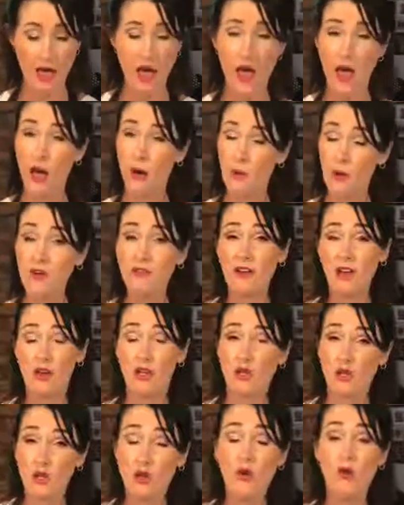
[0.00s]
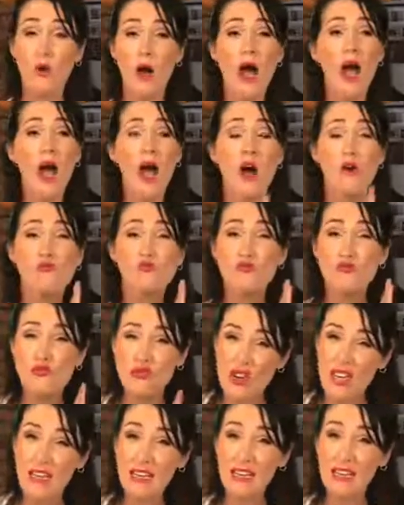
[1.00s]
However, you are
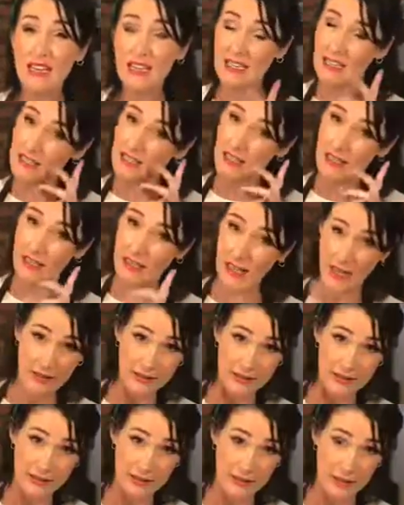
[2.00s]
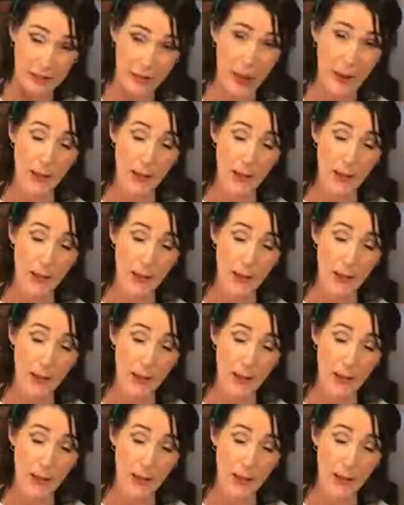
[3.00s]
really lucky